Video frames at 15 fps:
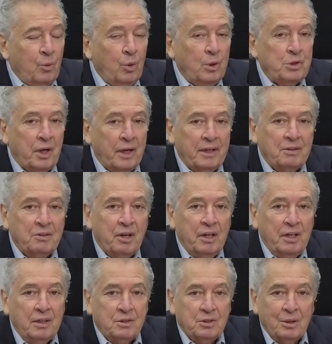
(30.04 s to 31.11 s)
Wish I could tell
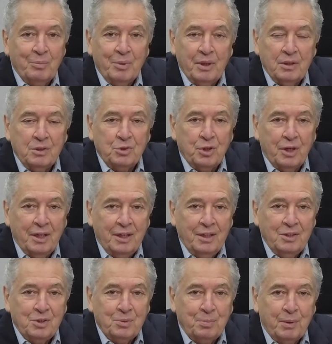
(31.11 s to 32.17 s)
you something has
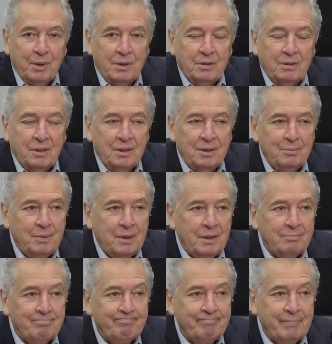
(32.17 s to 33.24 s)
changed, but um,
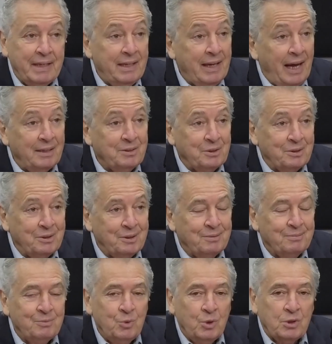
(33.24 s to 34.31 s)
it hasn't.
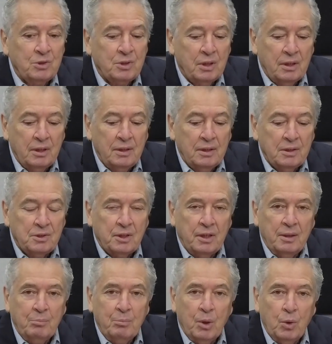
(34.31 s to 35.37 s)
We're still in the
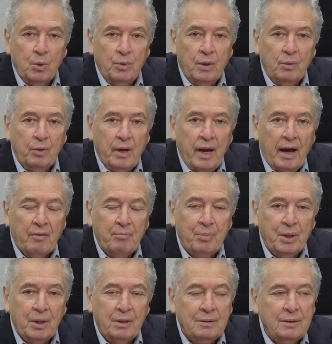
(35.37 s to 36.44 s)
same mode that we have
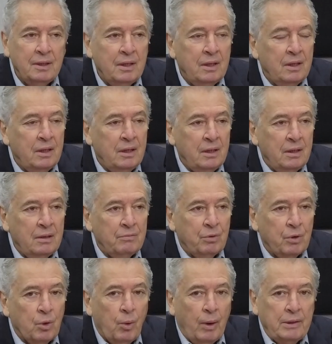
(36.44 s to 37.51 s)
been
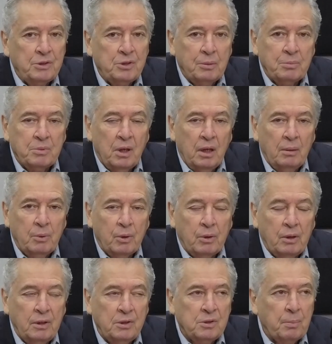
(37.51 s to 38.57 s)
for quite some time, or at
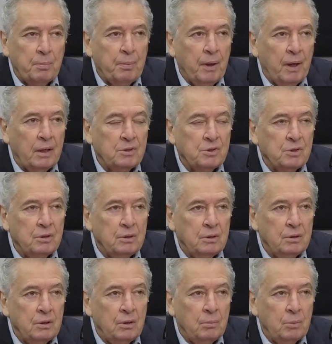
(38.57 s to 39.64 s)
least the past
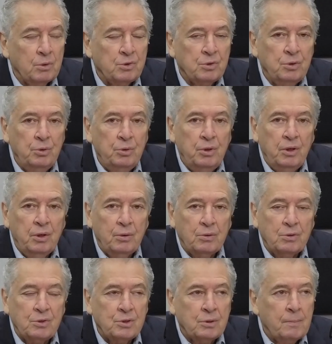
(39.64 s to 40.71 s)
almost two
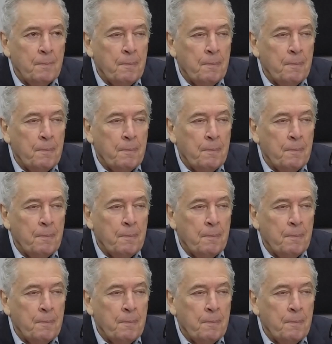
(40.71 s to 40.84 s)
years.